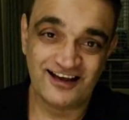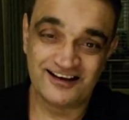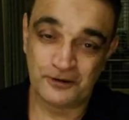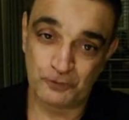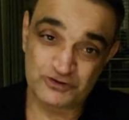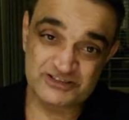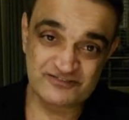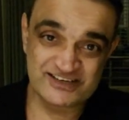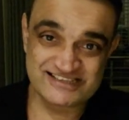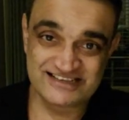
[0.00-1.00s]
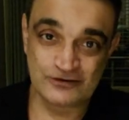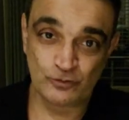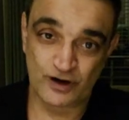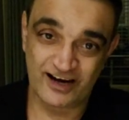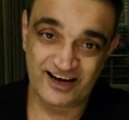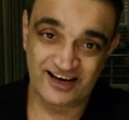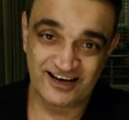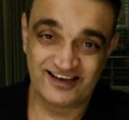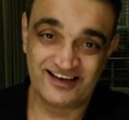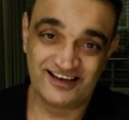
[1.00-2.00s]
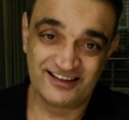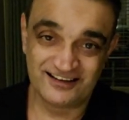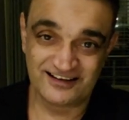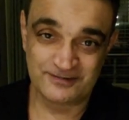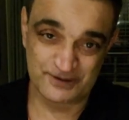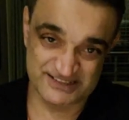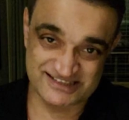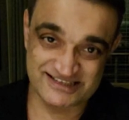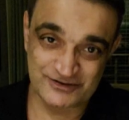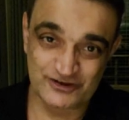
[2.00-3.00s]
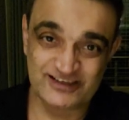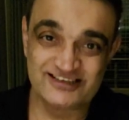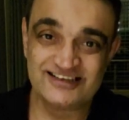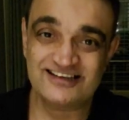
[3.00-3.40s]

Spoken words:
Now, most of us that work in the emergency unit,